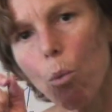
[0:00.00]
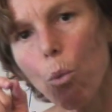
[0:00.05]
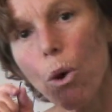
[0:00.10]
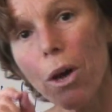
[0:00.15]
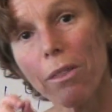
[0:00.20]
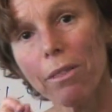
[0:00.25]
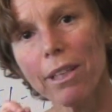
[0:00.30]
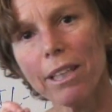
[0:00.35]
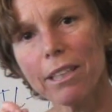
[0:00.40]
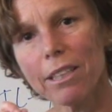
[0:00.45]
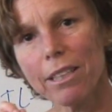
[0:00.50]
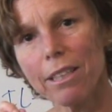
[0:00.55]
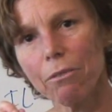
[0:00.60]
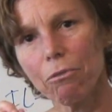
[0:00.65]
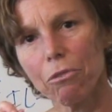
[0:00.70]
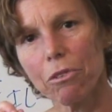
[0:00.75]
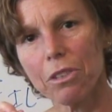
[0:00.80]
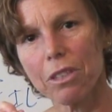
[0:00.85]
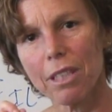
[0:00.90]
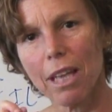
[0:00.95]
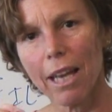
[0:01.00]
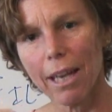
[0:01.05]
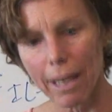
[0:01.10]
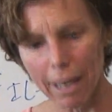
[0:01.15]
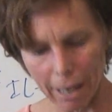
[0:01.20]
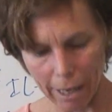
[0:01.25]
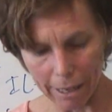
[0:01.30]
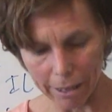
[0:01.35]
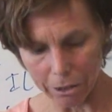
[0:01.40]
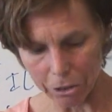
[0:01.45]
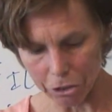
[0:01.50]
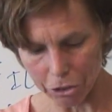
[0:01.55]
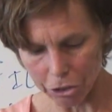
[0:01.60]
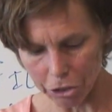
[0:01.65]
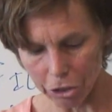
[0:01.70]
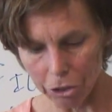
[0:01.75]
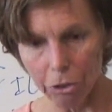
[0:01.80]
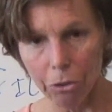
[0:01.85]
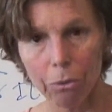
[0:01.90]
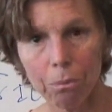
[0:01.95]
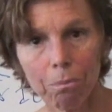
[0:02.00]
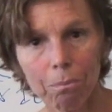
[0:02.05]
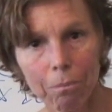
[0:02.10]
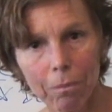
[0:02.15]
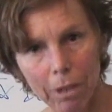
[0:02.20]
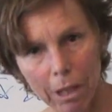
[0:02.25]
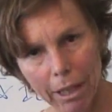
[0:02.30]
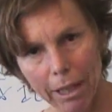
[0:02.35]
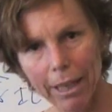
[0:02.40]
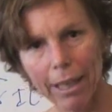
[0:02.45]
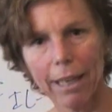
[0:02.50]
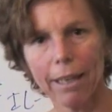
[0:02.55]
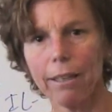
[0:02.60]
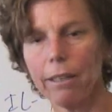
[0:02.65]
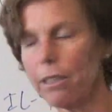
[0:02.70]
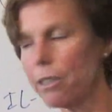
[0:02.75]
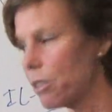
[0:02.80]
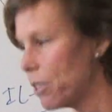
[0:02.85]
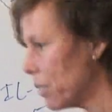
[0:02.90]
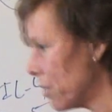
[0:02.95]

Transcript: what these different cytokines do. Again, this